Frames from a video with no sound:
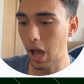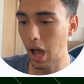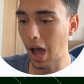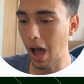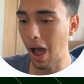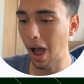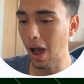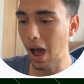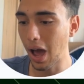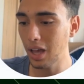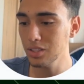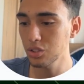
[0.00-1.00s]
ang
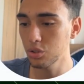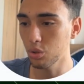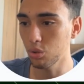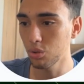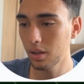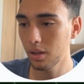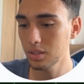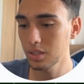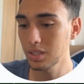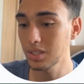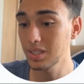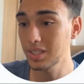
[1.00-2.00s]
aso
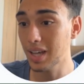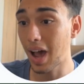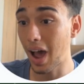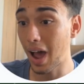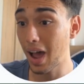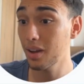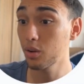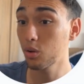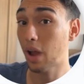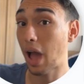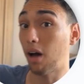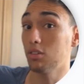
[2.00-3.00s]
sa
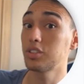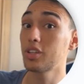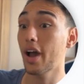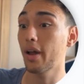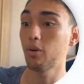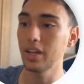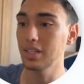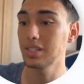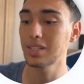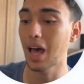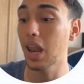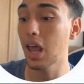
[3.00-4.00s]
outside, right?
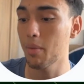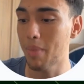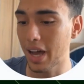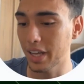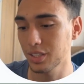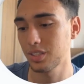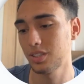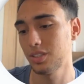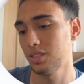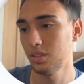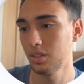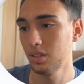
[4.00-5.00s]
Sa
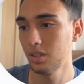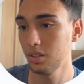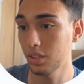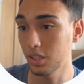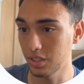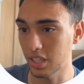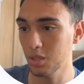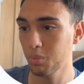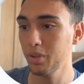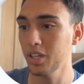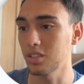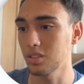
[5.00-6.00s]
labas, because that's a
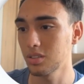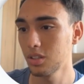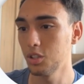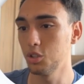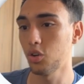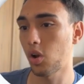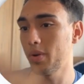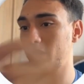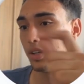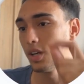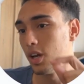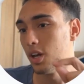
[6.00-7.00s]
place. Do you see what I
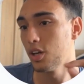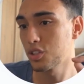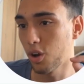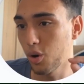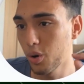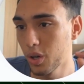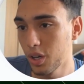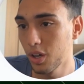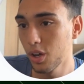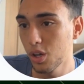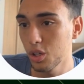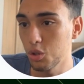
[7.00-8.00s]
mean? So
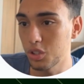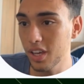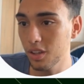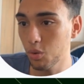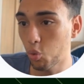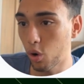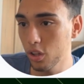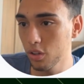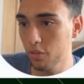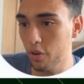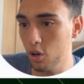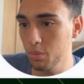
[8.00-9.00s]
you take one of the
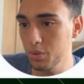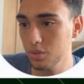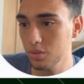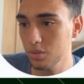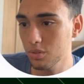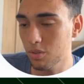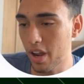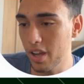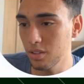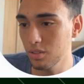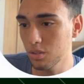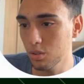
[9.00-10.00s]
verbs,
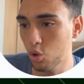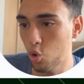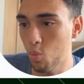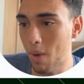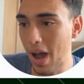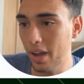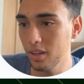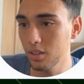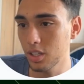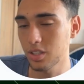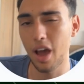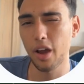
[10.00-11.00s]
right? Kumain,
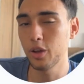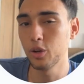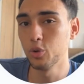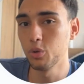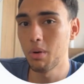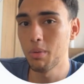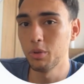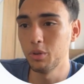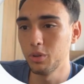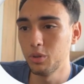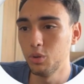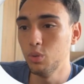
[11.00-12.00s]
because I can only remember
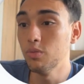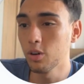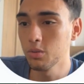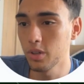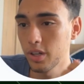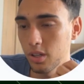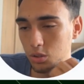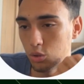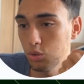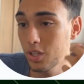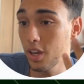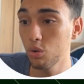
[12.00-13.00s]
the verbs right now.
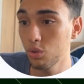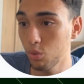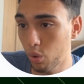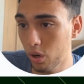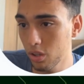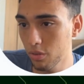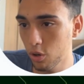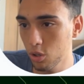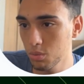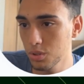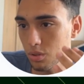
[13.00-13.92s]
You take one of the verbs,